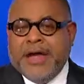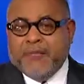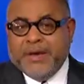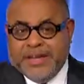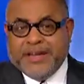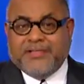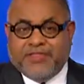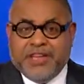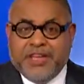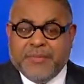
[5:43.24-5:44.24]
We did get
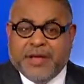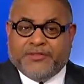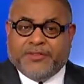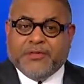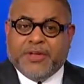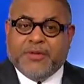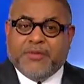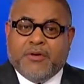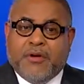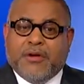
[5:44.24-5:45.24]
the emails, don't get me
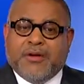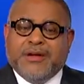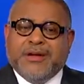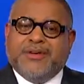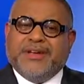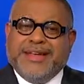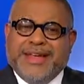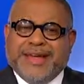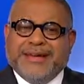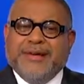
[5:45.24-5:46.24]
wrong. But
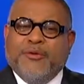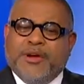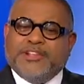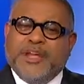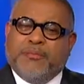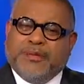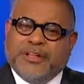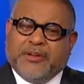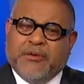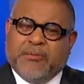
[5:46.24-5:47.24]
again, was there
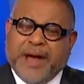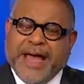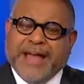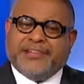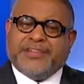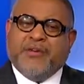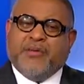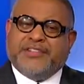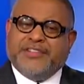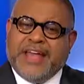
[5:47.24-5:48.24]
political bias?
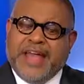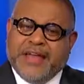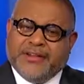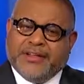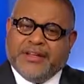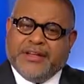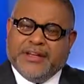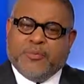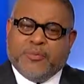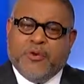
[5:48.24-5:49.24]
Was this handled in an
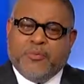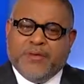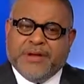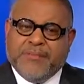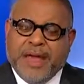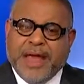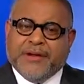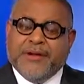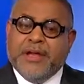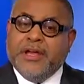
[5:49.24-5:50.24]
inappropriate
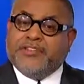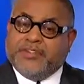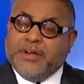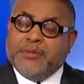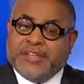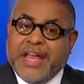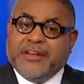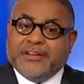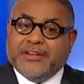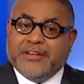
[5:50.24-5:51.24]
manner? It certainly was
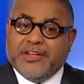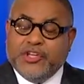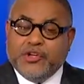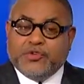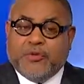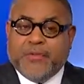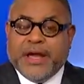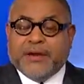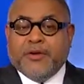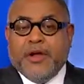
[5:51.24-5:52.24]
handled in an unusual
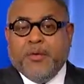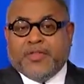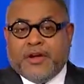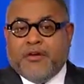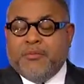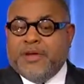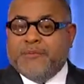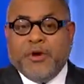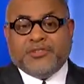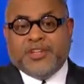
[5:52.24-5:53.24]
manner with Comey,
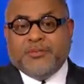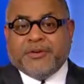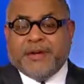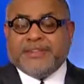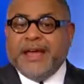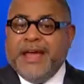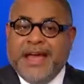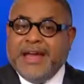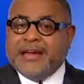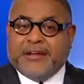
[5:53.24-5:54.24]
and most Democrats
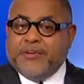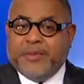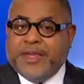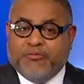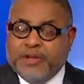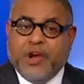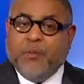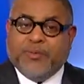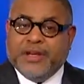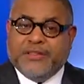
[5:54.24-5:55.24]
hated Comey
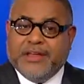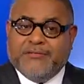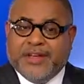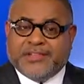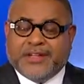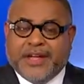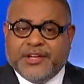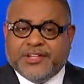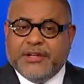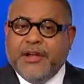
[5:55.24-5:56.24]
reopening the
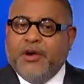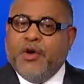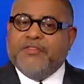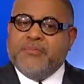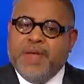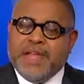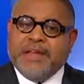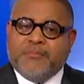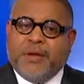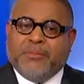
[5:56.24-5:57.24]
investigation or even
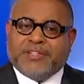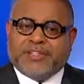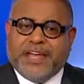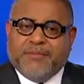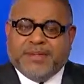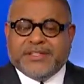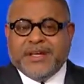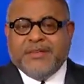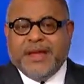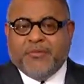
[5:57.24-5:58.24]
making public statements.
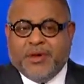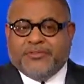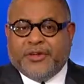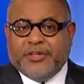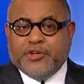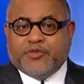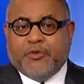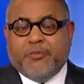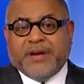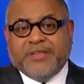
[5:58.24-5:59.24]
That was
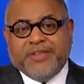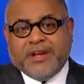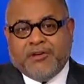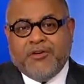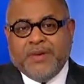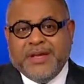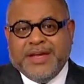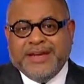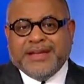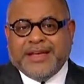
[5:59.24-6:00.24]
unusual, but I think
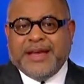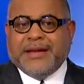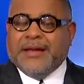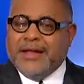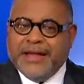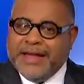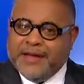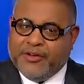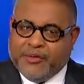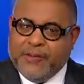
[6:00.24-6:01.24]
Comey indicated, and I
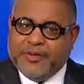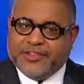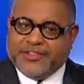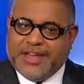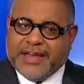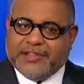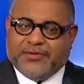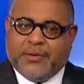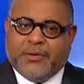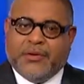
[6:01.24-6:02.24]
didn't agree with his
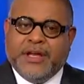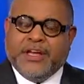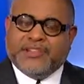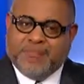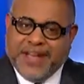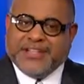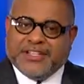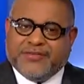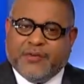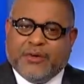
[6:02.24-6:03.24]
status or his
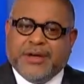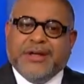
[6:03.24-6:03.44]
basis for it,